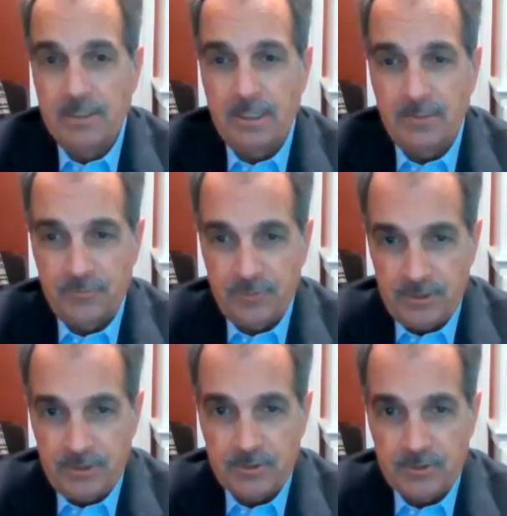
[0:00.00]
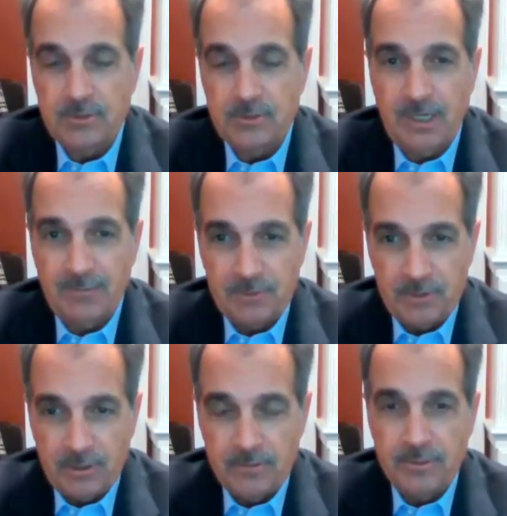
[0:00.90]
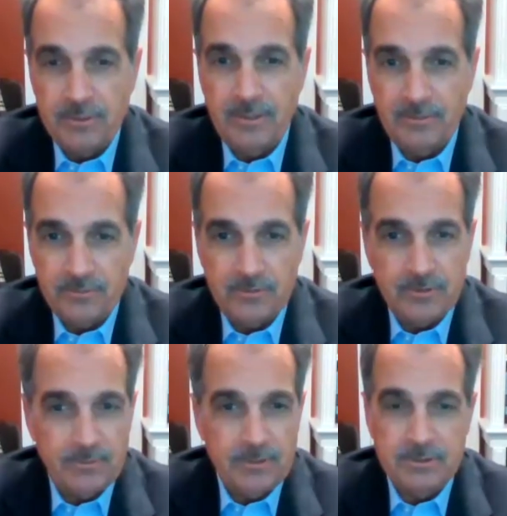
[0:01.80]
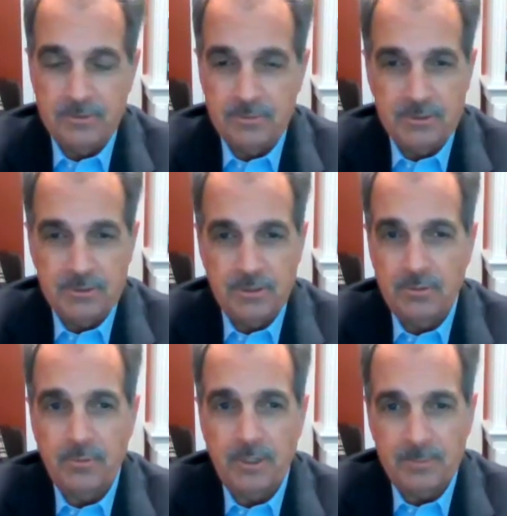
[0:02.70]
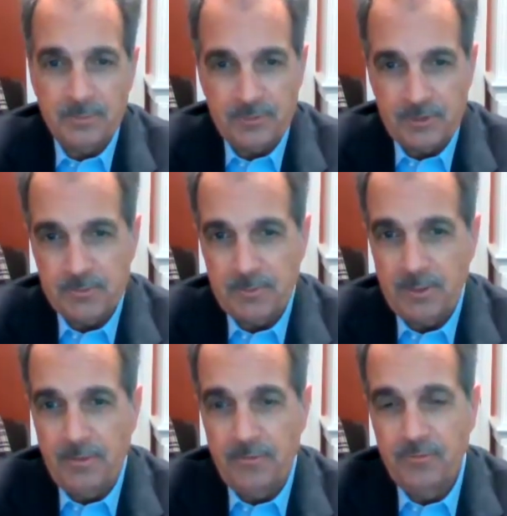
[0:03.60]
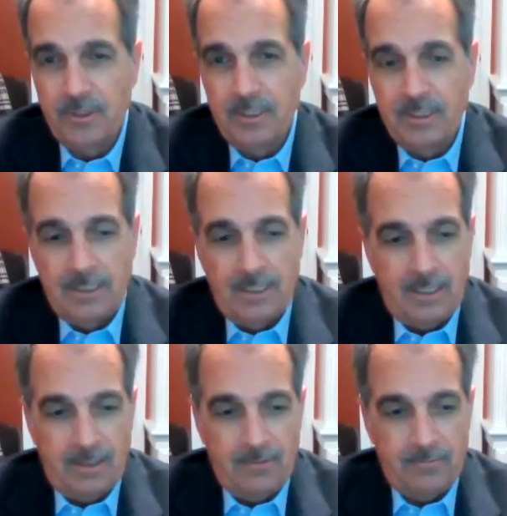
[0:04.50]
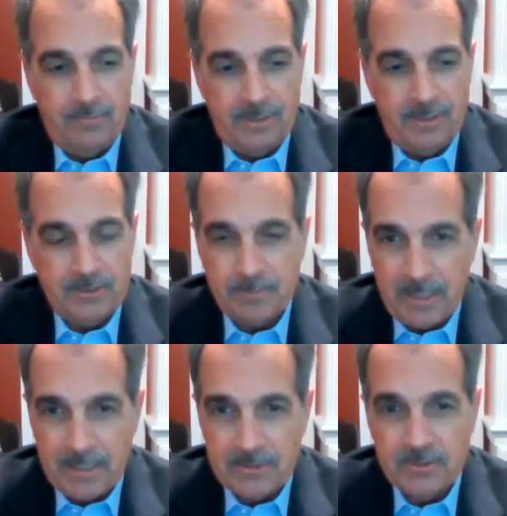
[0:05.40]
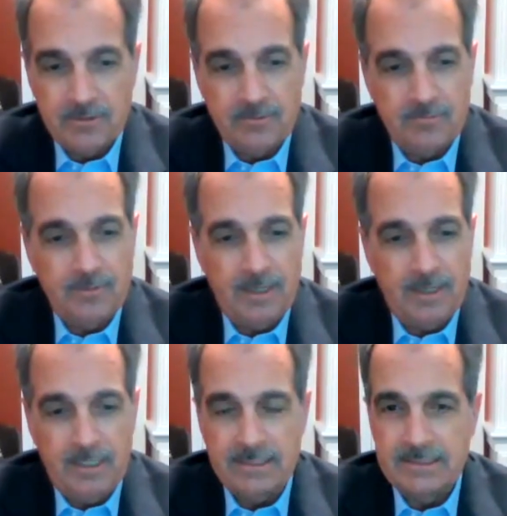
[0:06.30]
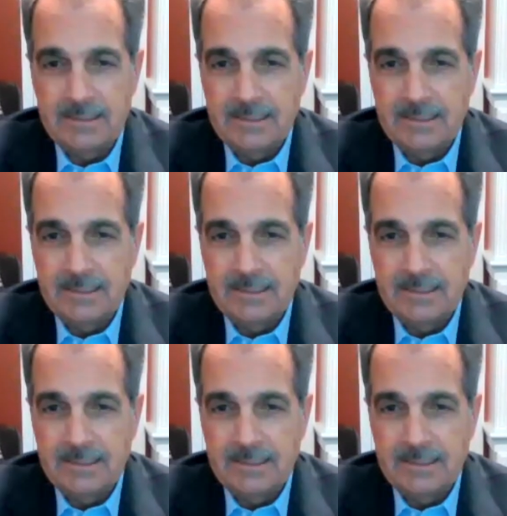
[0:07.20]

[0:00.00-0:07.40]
of cities such as Avignon and others in the region. It was an incredible 6 months of expansive and